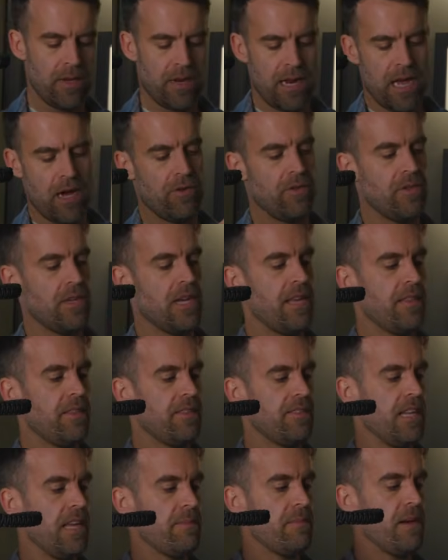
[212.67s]
Now you get the
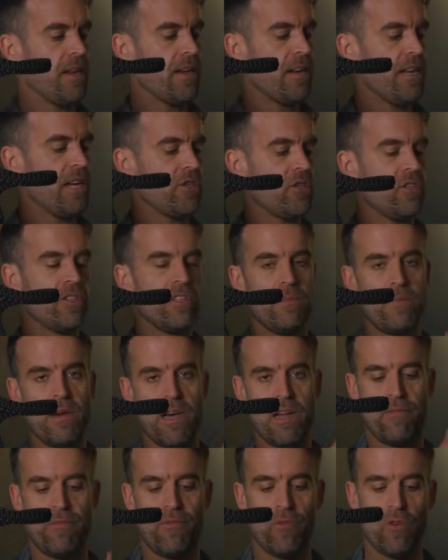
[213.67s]
same amount of connections in the
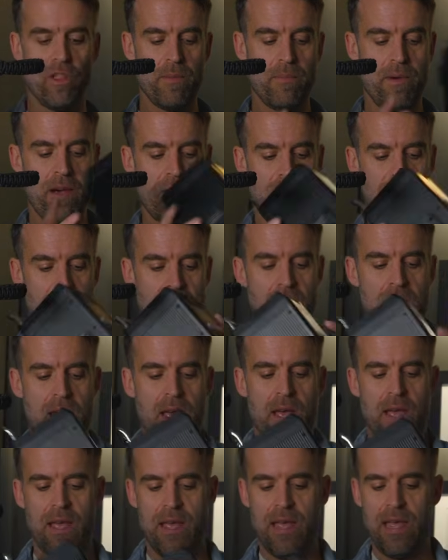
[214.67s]
bottom, 4 on the bottom,
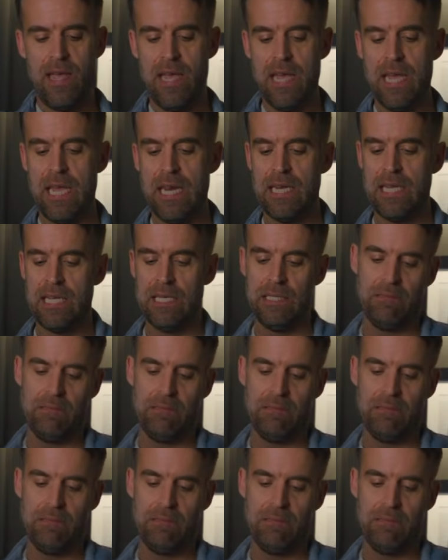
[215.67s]
and